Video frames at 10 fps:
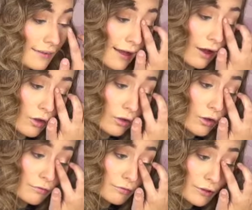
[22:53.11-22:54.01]
that all
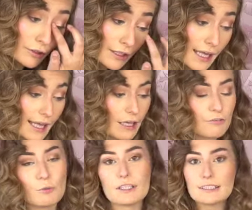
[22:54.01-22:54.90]
over. If
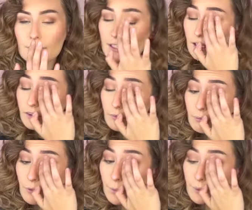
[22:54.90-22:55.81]
you want it to be a little bit
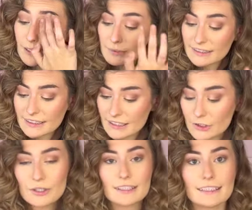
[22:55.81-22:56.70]
more pigmented,
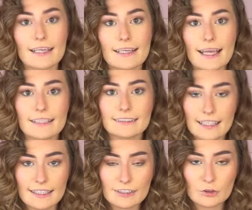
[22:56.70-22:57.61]
you can take a
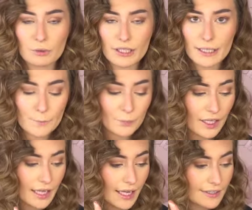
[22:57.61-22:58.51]
setting spray
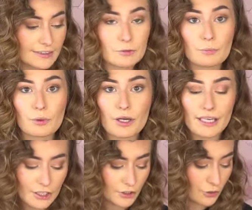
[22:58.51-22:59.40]
and spray
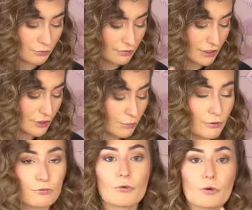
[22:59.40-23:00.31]
your finger
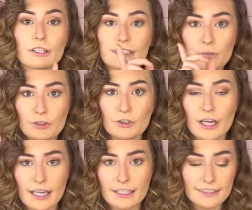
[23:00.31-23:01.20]
before dipping your
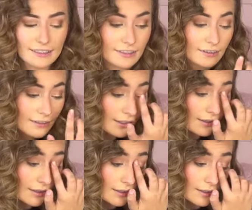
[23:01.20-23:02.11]
hand in
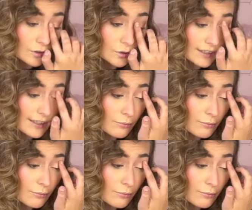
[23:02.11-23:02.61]
to get